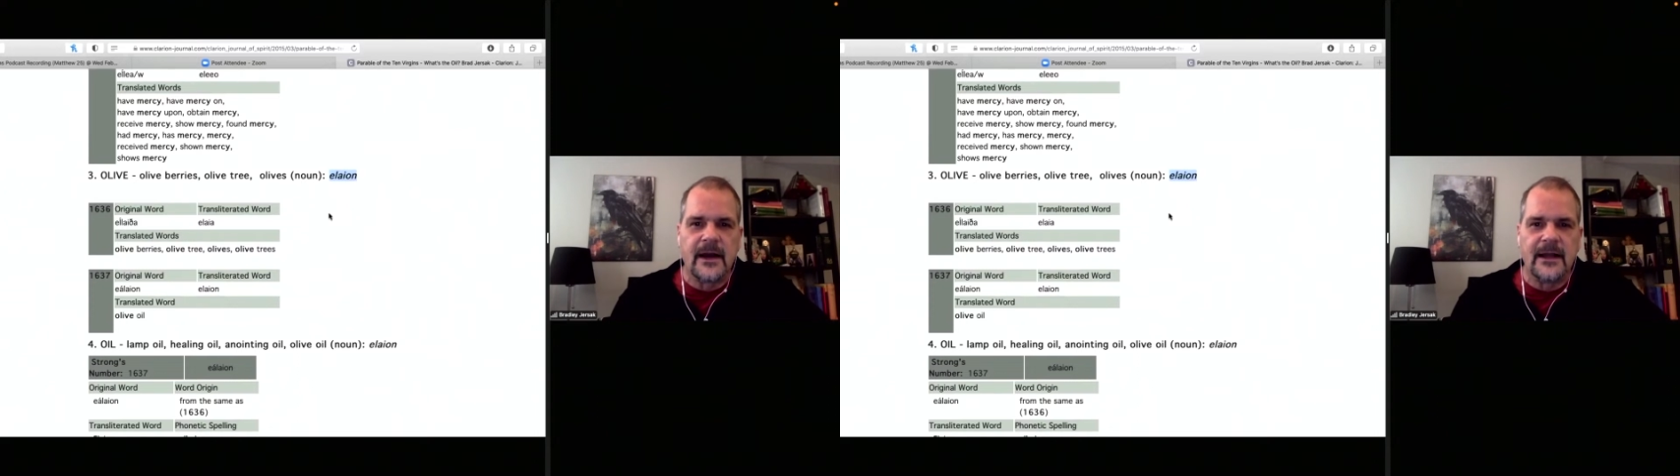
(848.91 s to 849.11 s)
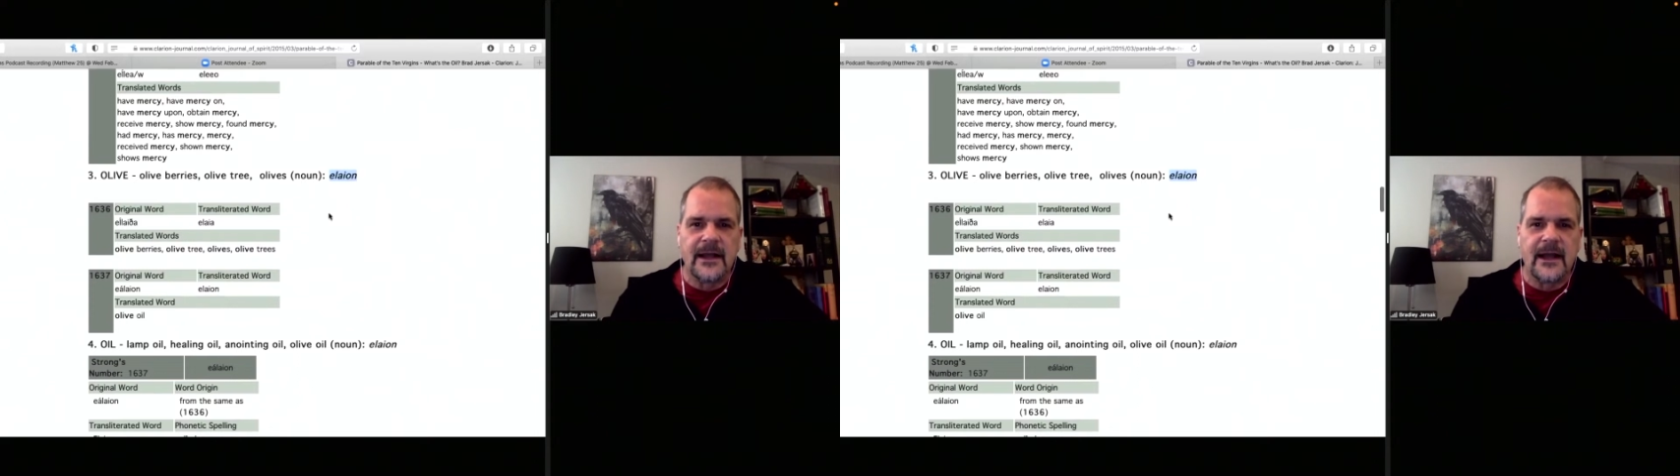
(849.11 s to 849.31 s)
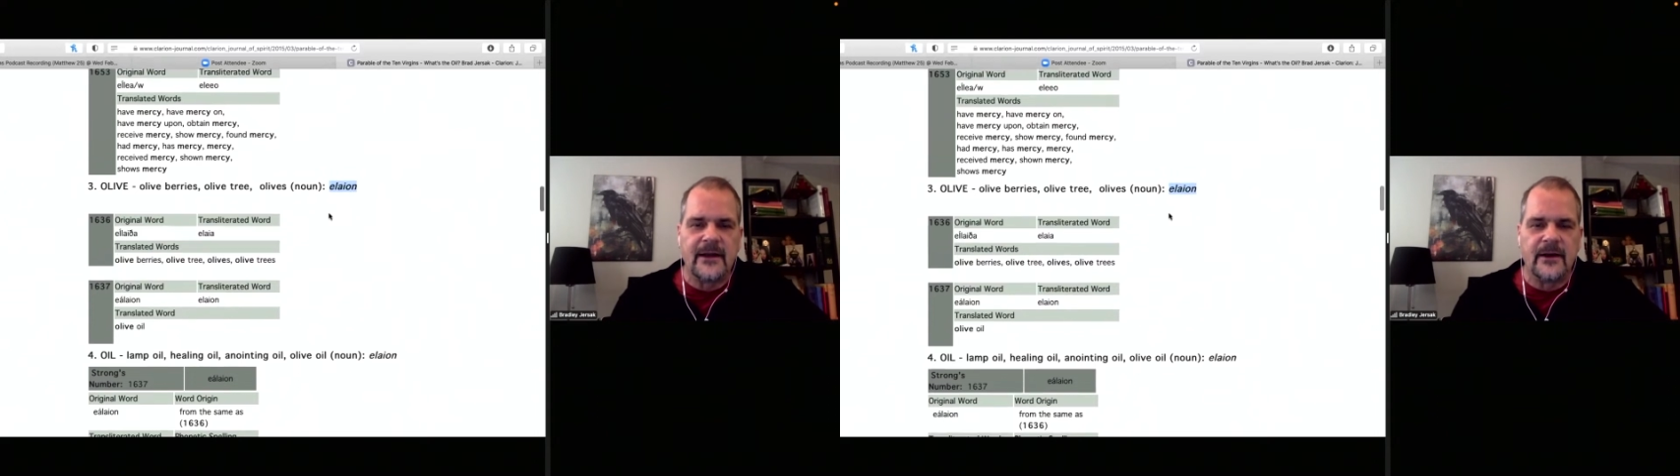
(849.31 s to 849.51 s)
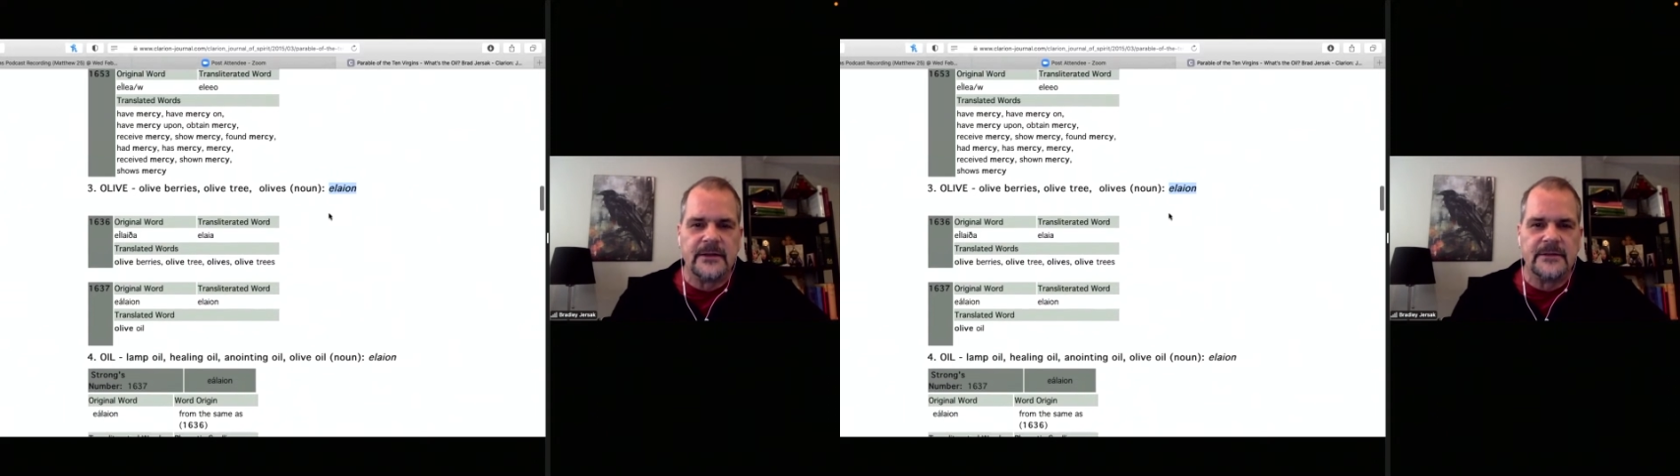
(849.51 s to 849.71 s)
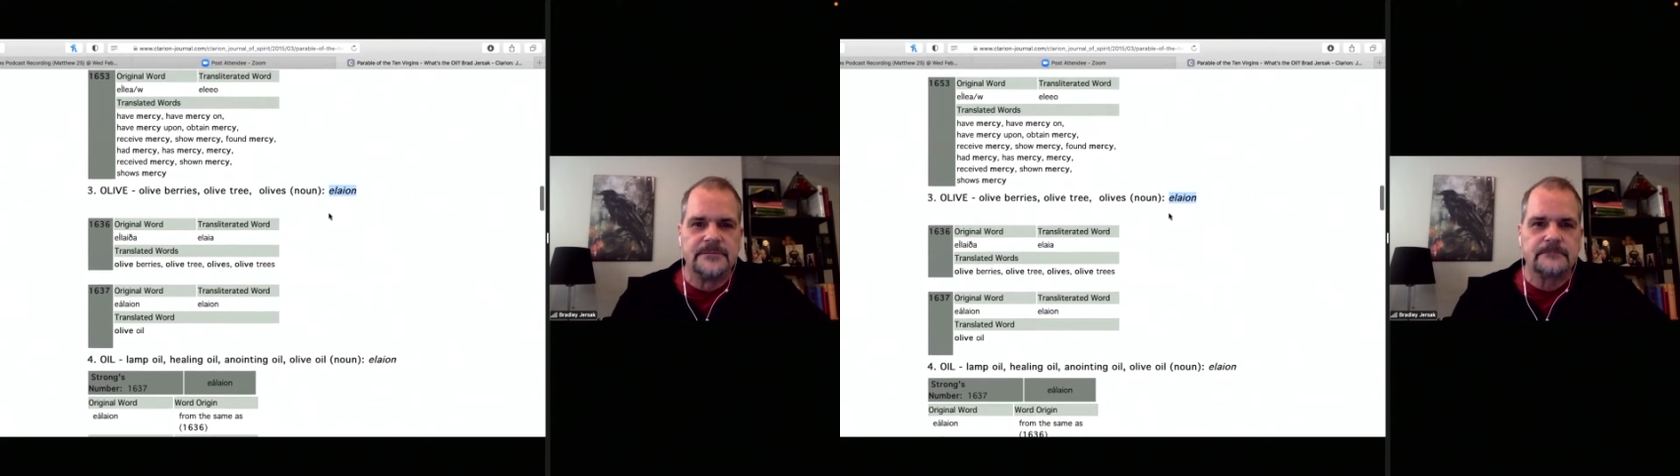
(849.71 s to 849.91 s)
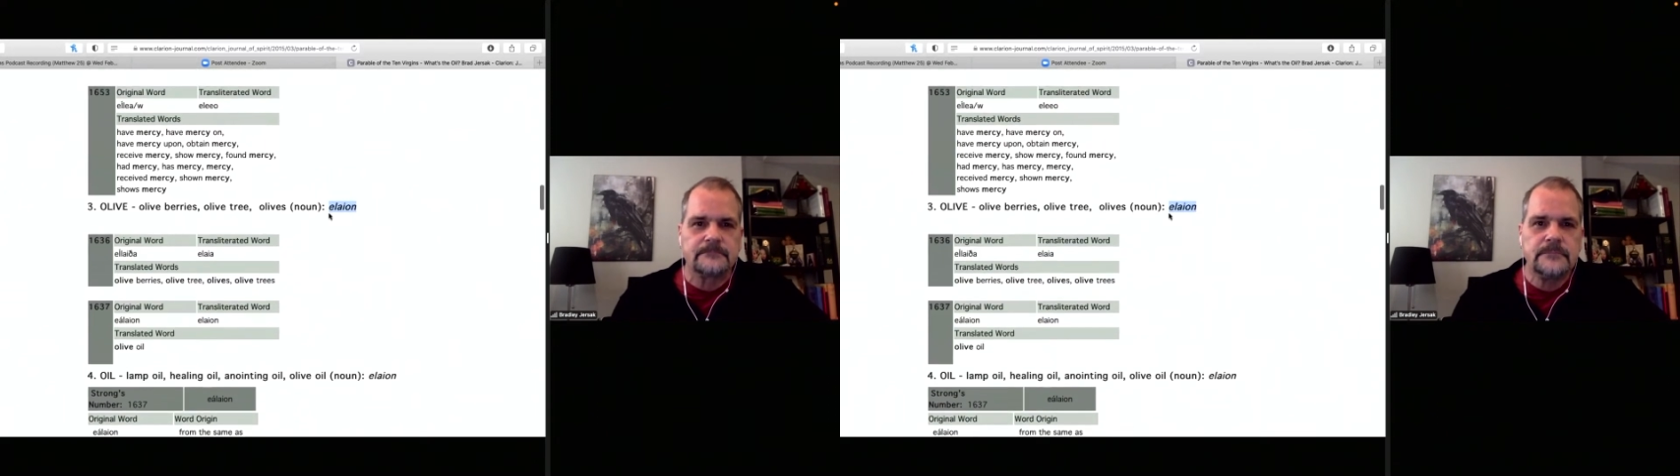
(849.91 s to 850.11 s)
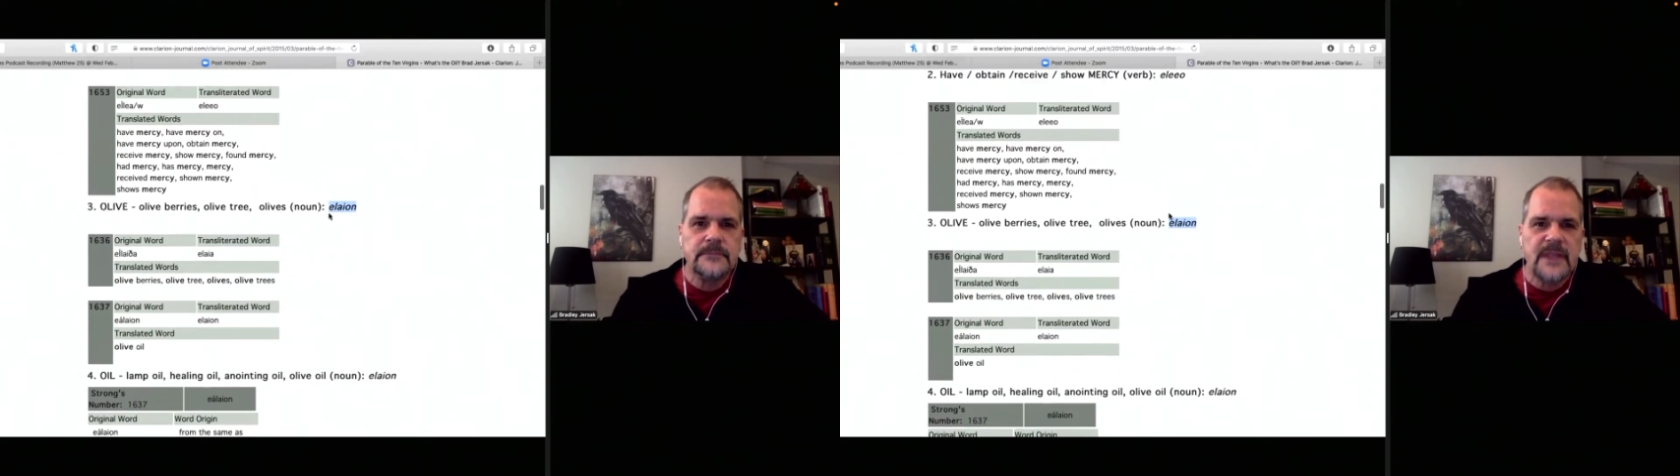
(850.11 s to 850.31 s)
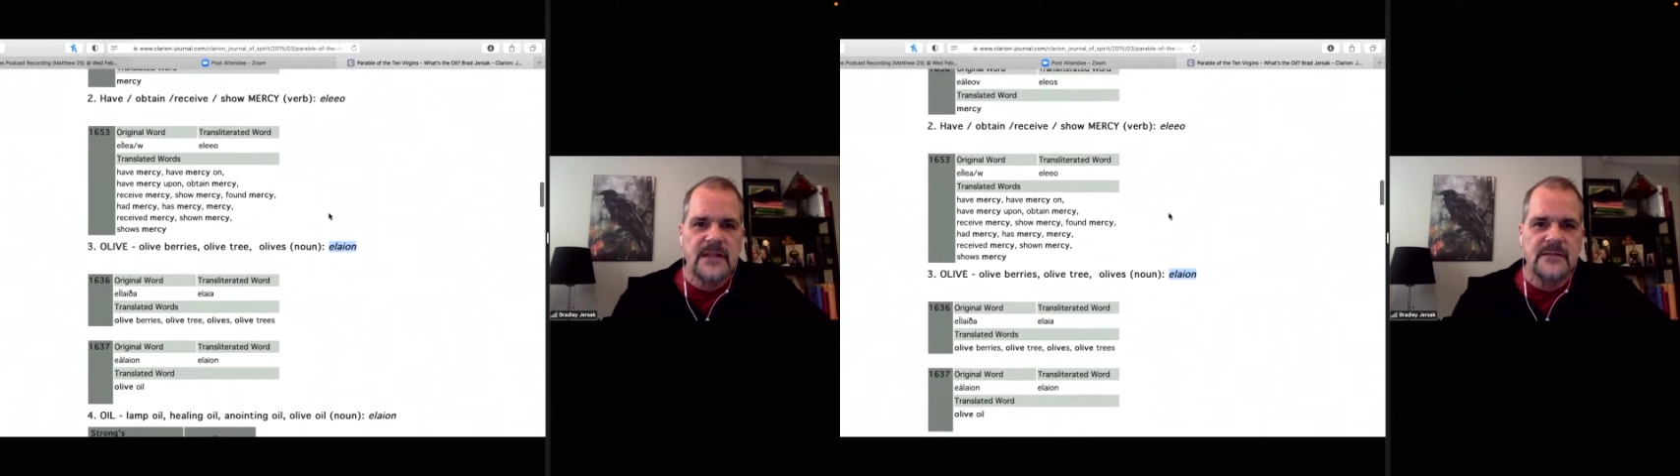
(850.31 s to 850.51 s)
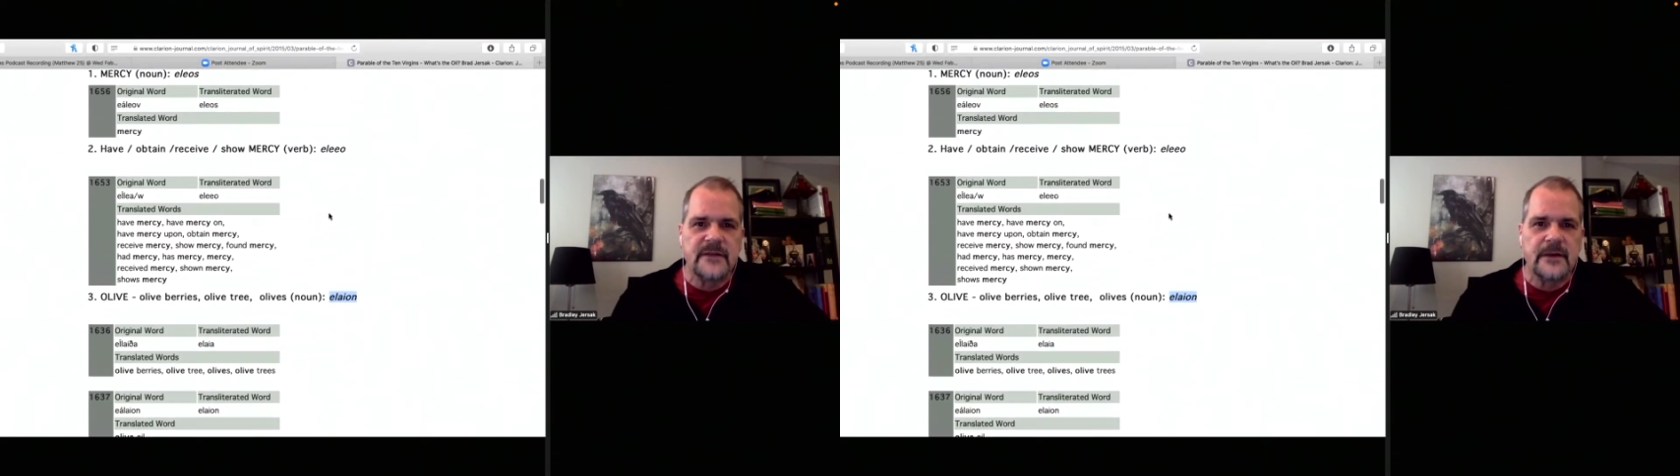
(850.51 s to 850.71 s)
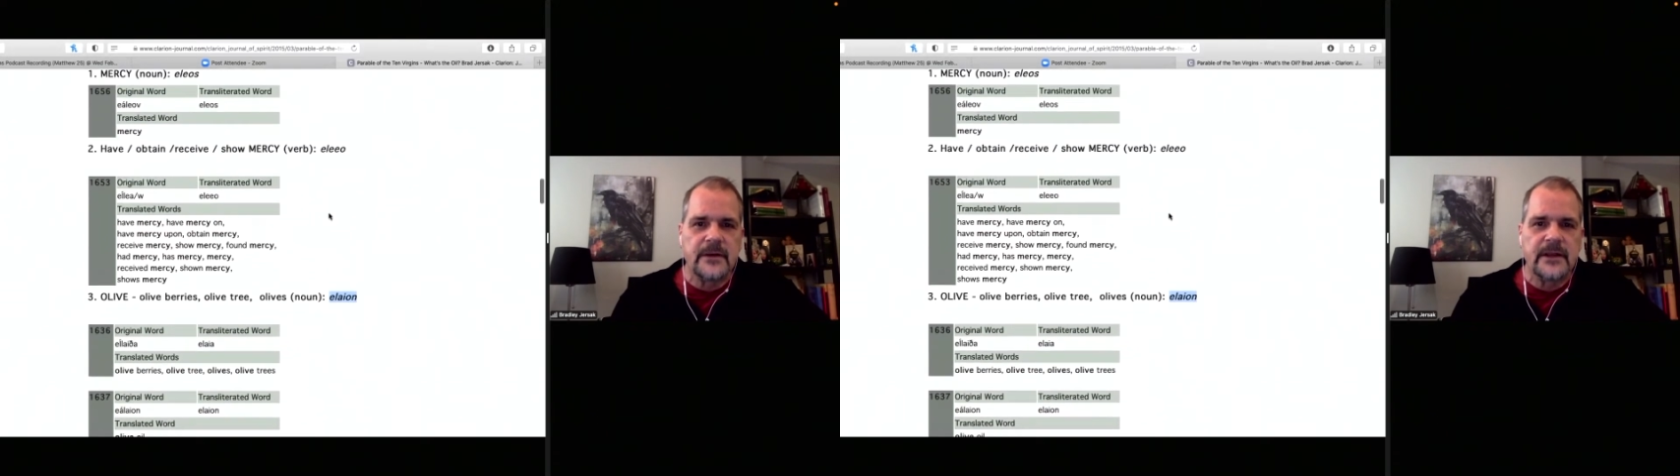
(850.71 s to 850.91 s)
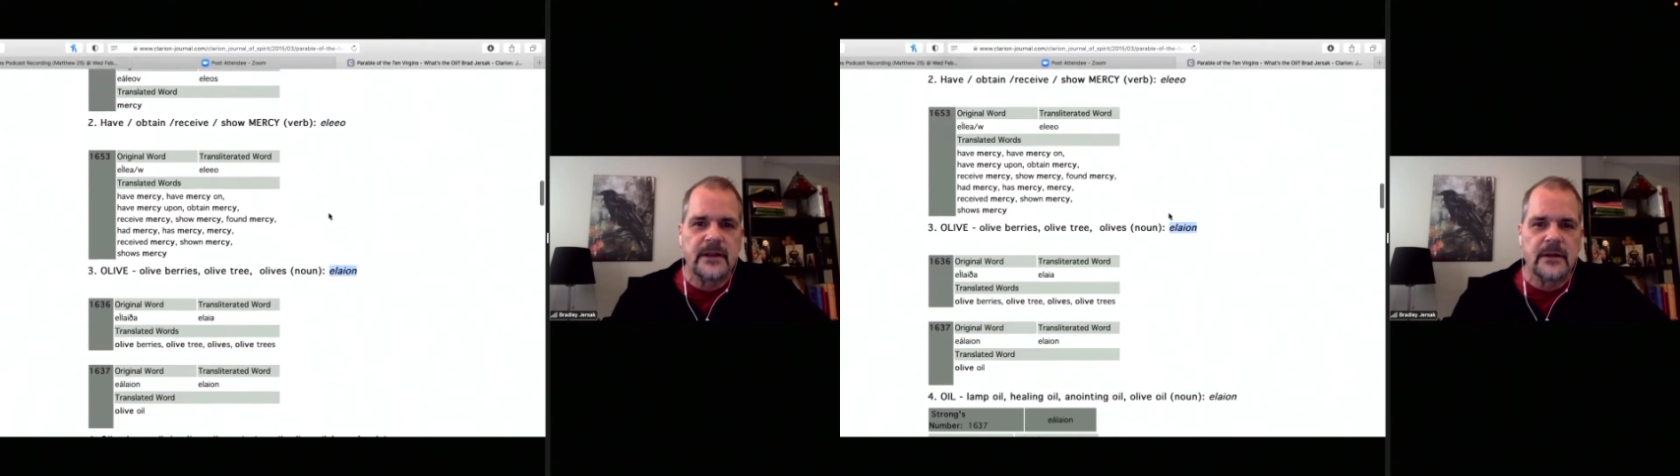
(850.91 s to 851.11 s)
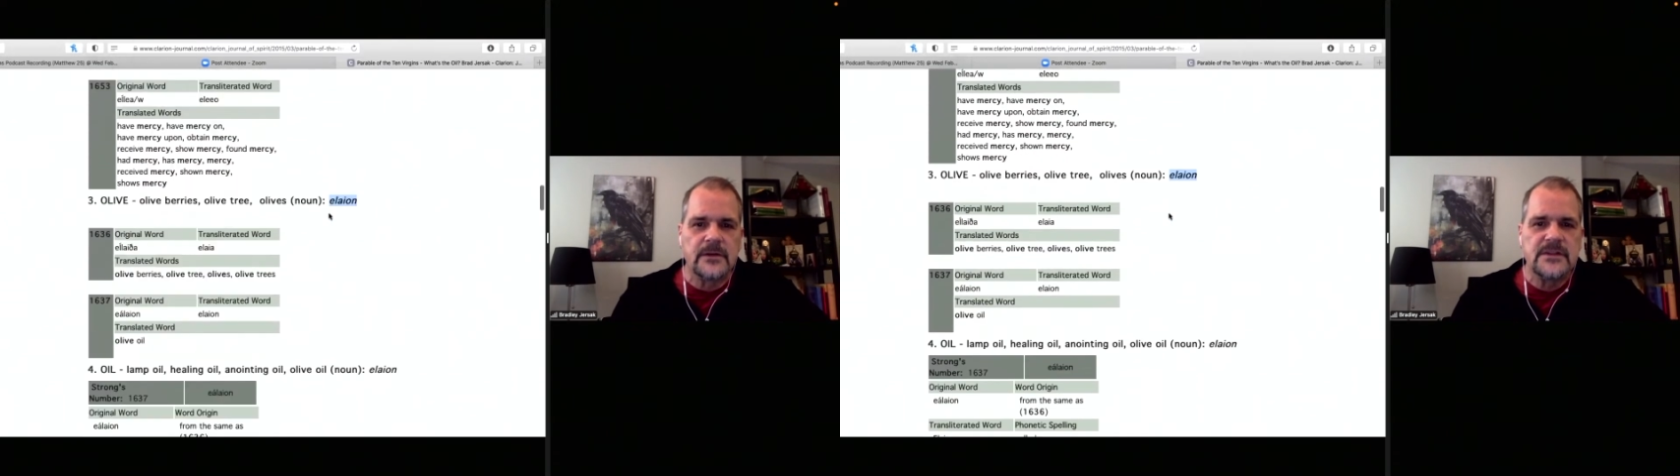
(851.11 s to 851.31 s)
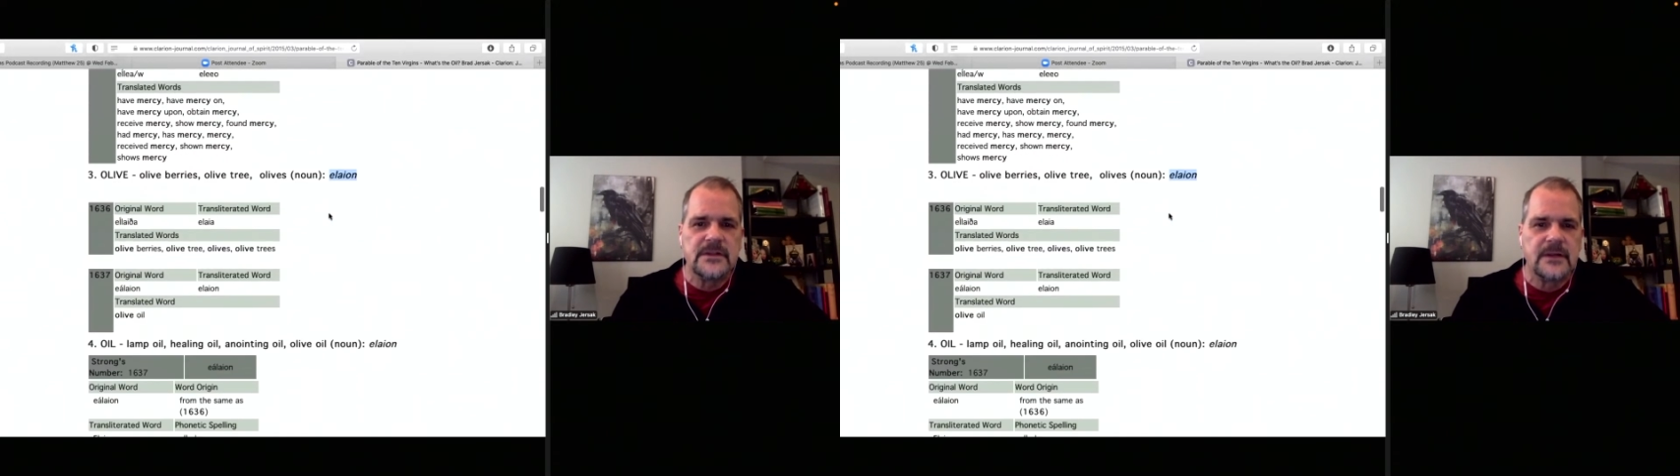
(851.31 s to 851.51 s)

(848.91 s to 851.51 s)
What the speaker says: elion. It's very close.